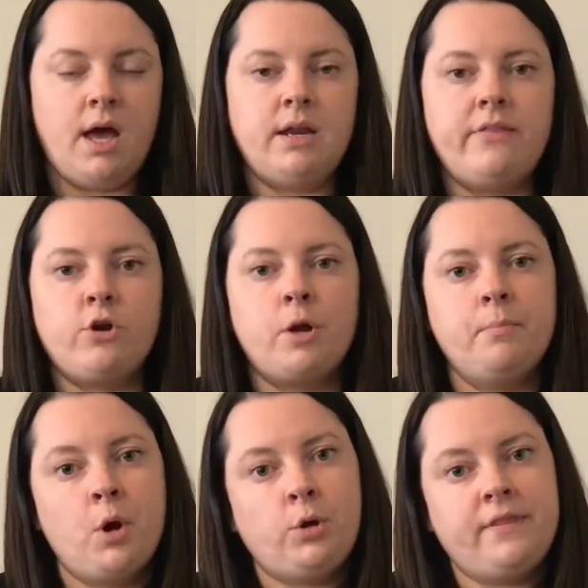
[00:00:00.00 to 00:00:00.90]
Another
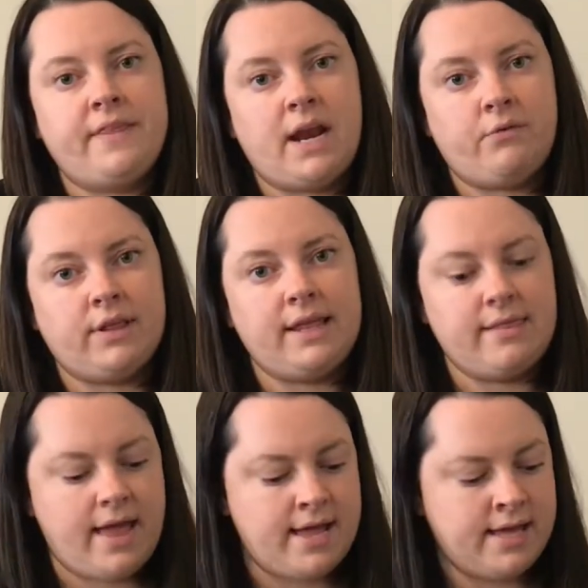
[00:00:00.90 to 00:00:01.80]
component that I really
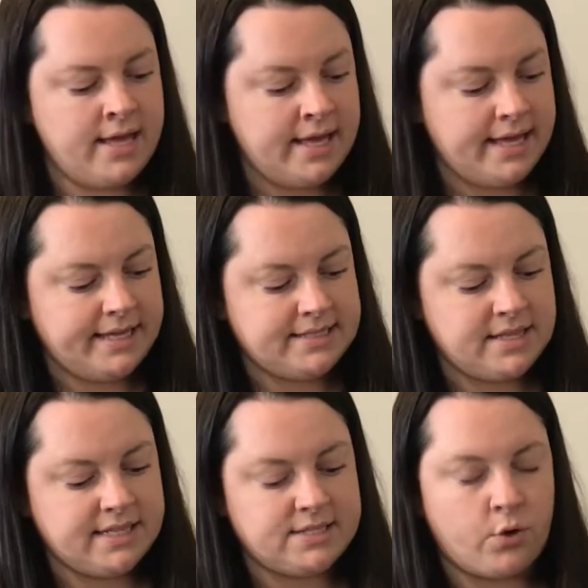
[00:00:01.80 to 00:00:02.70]
like is
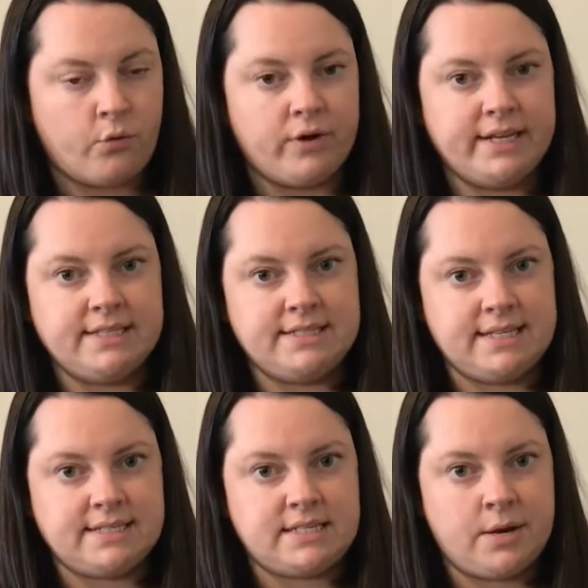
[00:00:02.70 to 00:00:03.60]
this grid
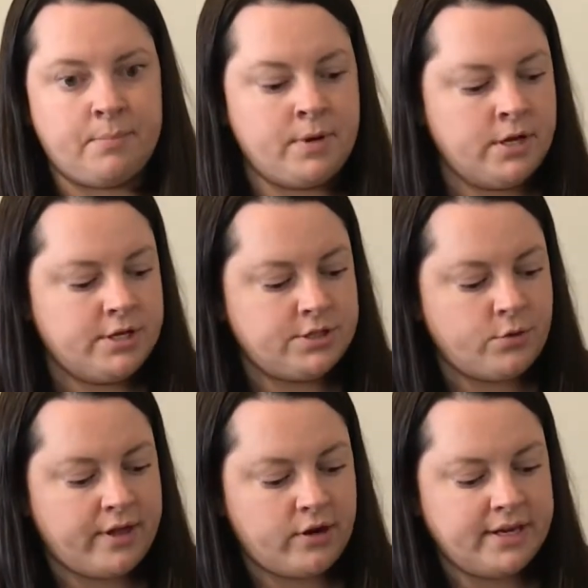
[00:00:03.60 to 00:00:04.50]
system. So
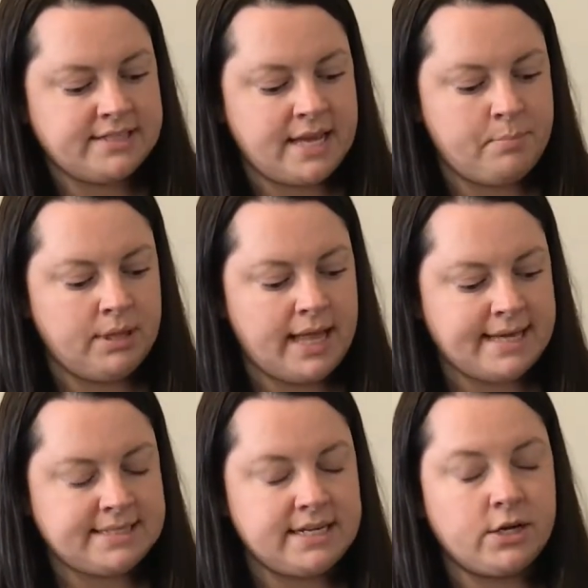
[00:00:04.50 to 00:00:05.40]
there is a
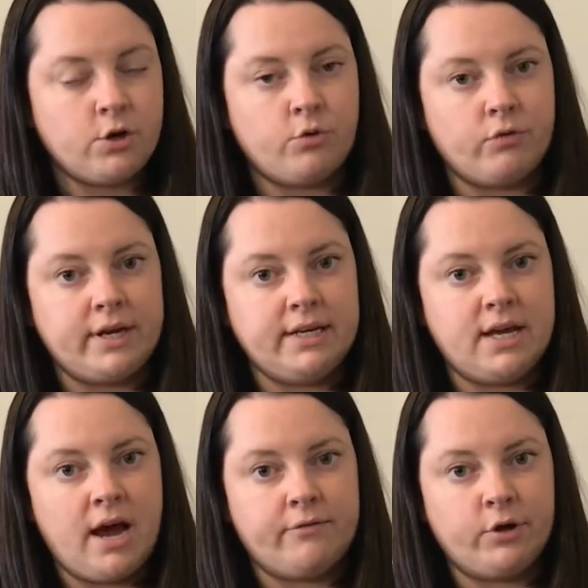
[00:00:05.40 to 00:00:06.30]
plastic grid
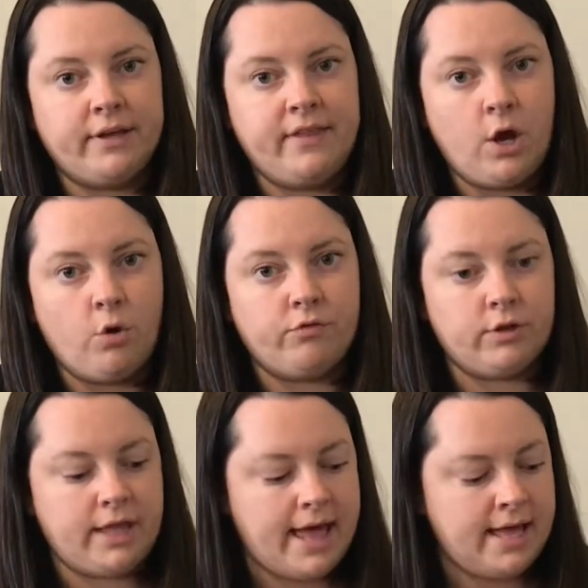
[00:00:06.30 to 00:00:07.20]
covering the
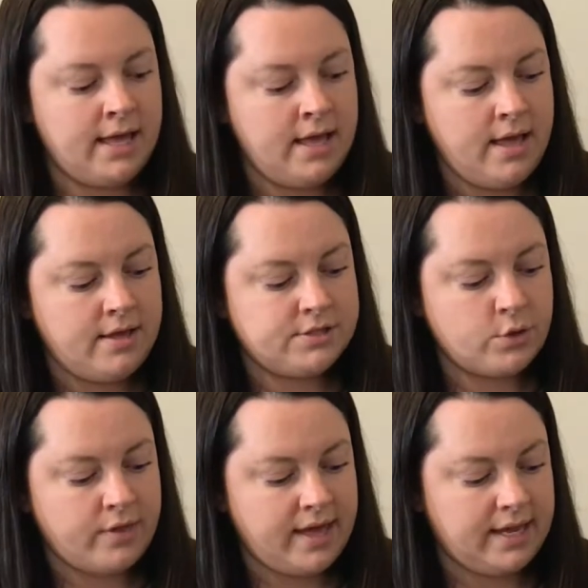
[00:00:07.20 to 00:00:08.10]
overlay so
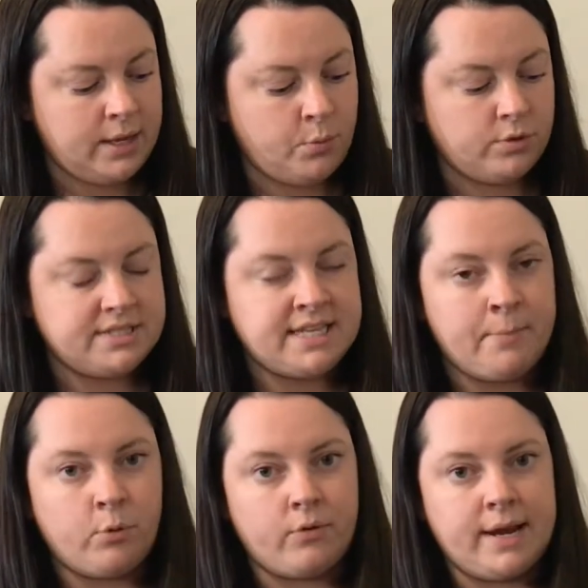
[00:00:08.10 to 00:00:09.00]
that it will
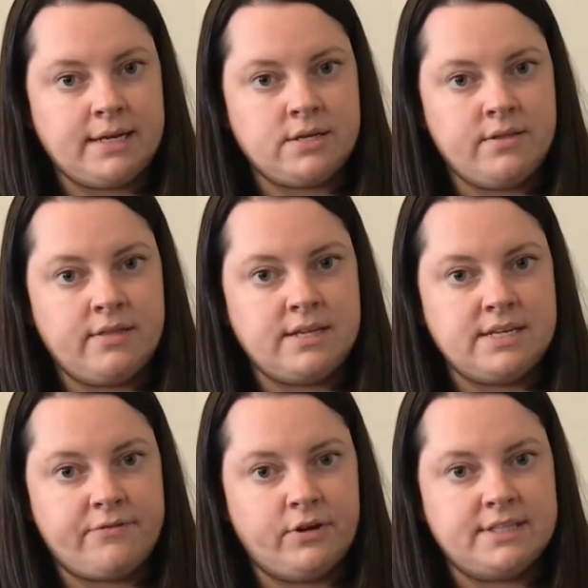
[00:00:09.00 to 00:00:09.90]
separate the
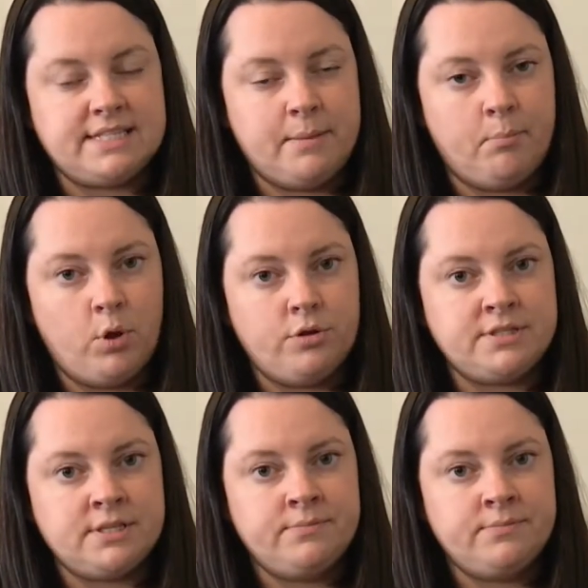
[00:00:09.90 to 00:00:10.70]
different symbols.